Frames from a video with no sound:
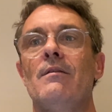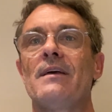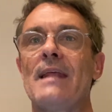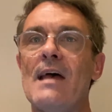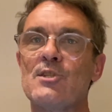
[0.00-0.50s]

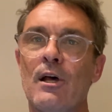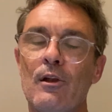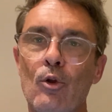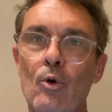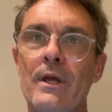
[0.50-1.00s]
that as I
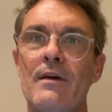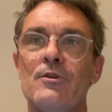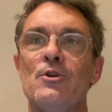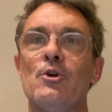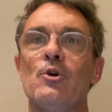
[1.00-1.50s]
look
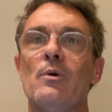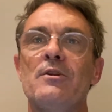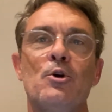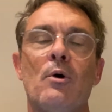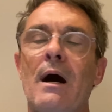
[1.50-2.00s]
at you
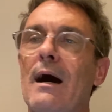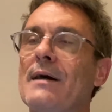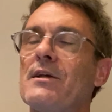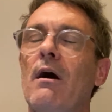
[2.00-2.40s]
and your heart,